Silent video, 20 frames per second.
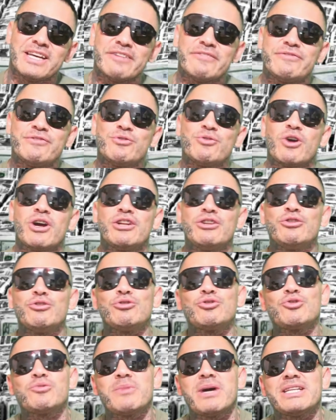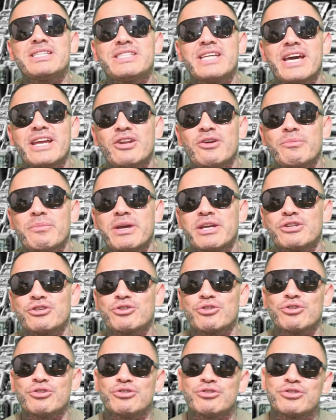If you are new to my channel, make
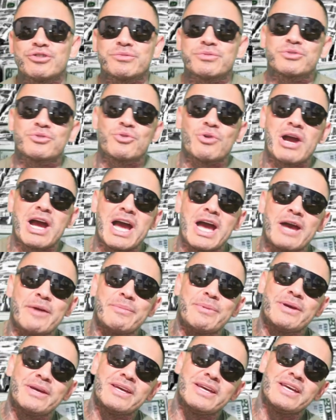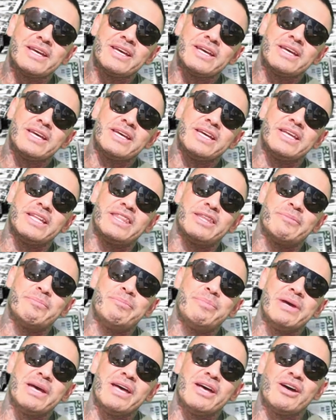sure you subscribe, hit the
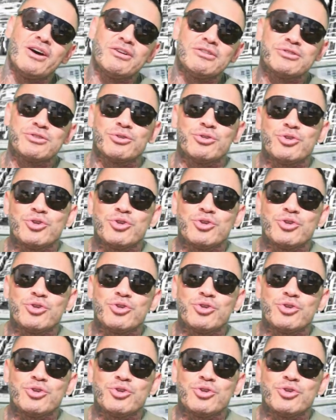bell so